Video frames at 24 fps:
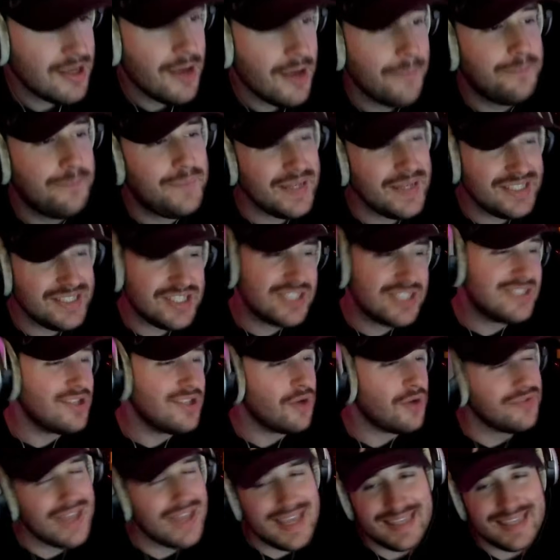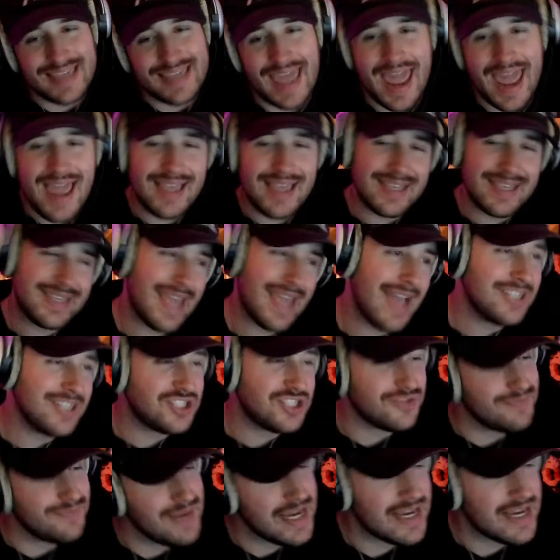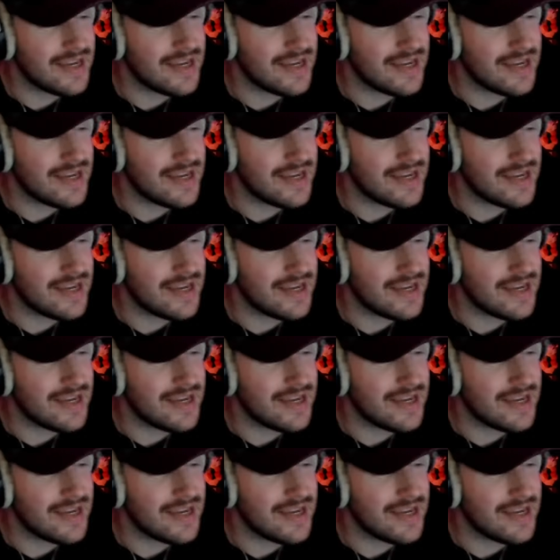Bitches know they can't catch me.